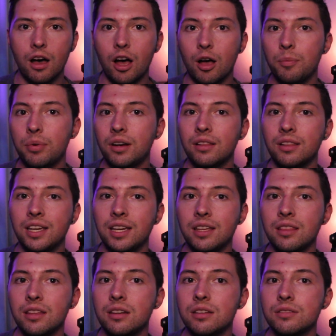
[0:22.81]
I'll put a link
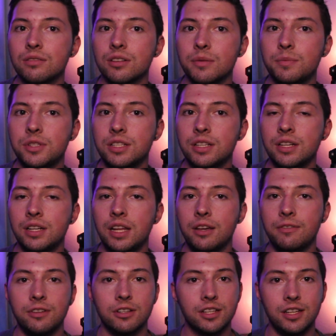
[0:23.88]
in the description
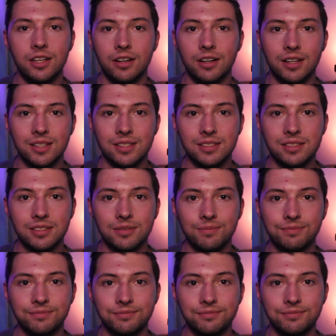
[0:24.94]
if you're curious.